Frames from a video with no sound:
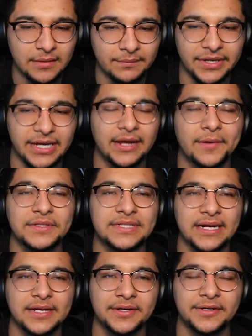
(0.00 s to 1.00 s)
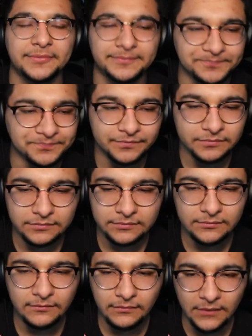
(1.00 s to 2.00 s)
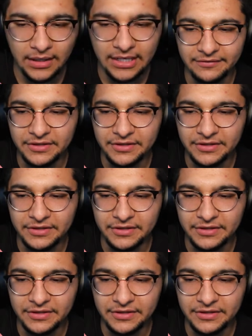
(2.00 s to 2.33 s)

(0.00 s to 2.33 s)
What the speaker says: But yeah, it was like, and